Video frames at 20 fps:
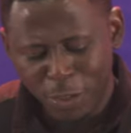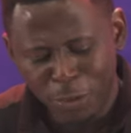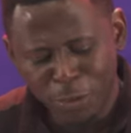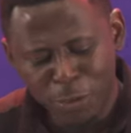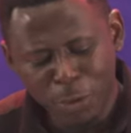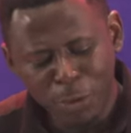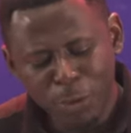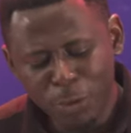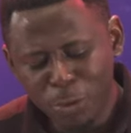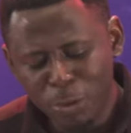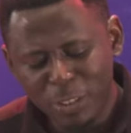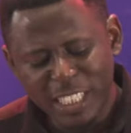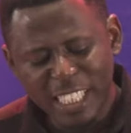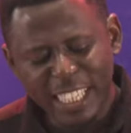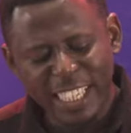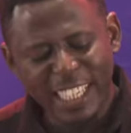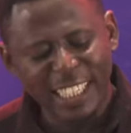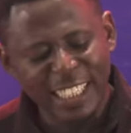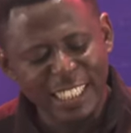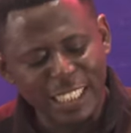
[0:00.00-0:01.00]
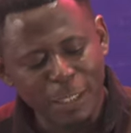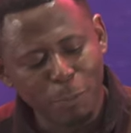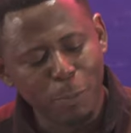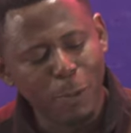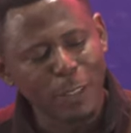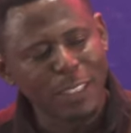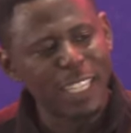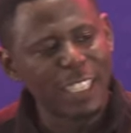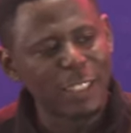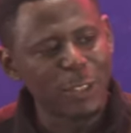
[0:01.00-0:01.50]
You don't know drinking is
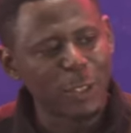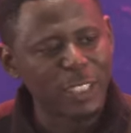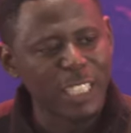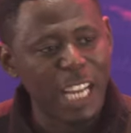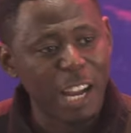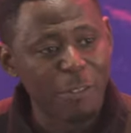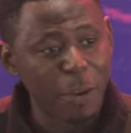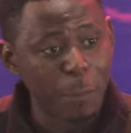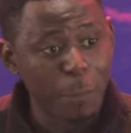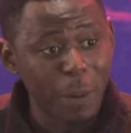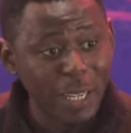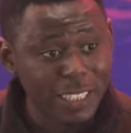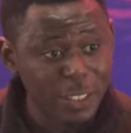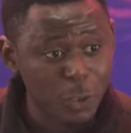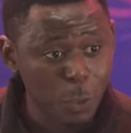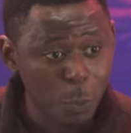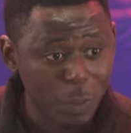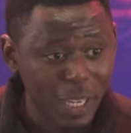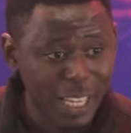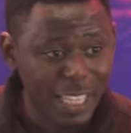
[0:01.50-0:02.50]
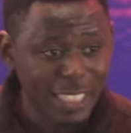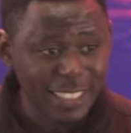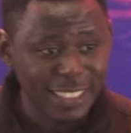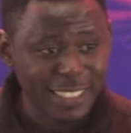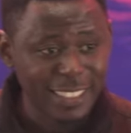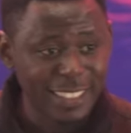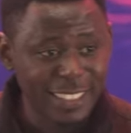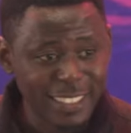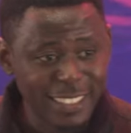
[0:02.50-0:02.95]
important until you have a party to plan.